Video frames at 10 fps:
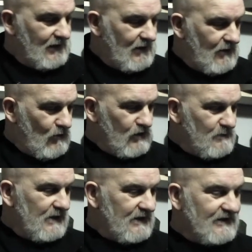or as
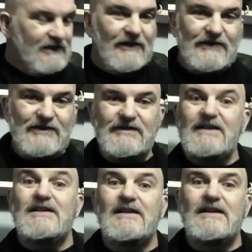my son likes to say,
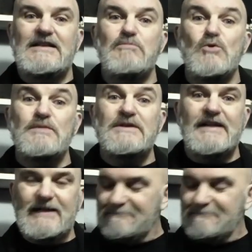his boomstick.